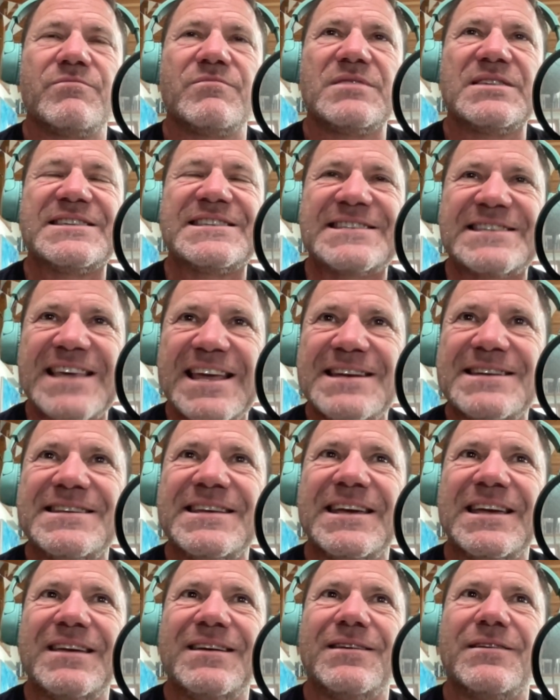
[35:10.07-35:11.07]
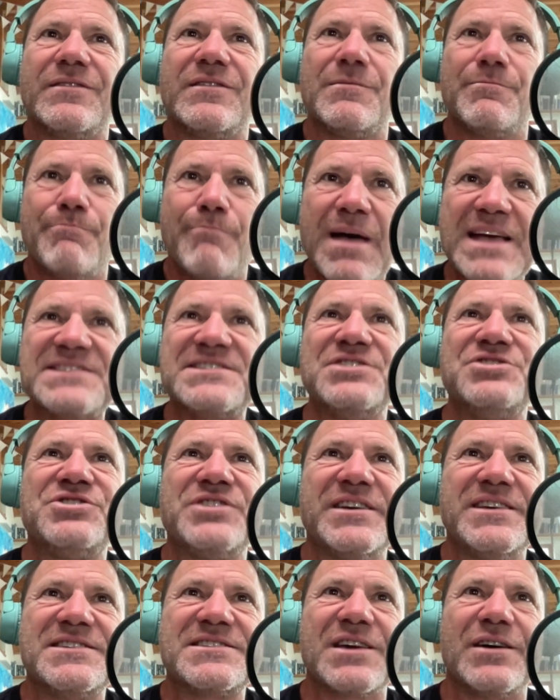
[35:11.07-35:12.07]
sending the
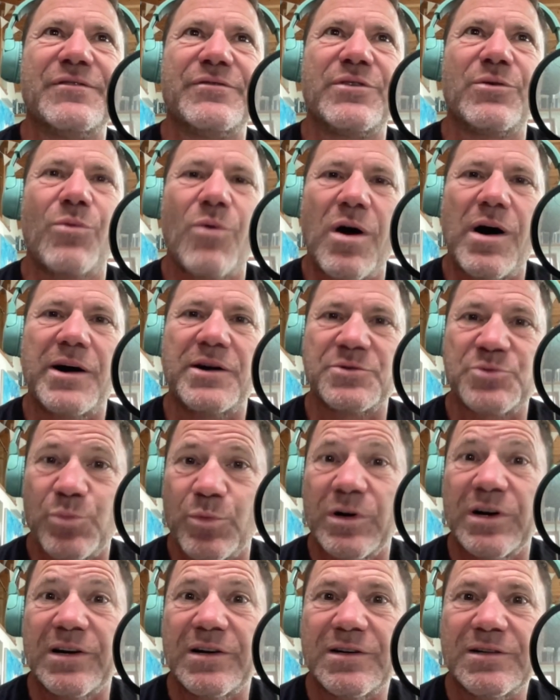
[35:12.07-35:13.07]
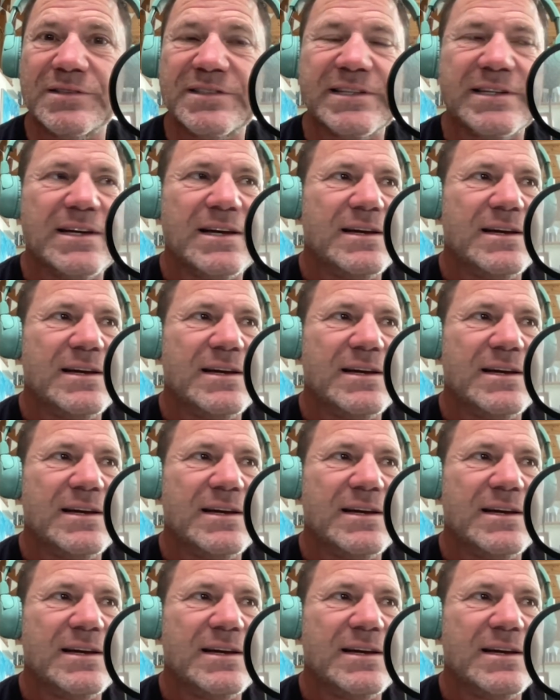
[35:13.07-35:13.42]
messages of the wild world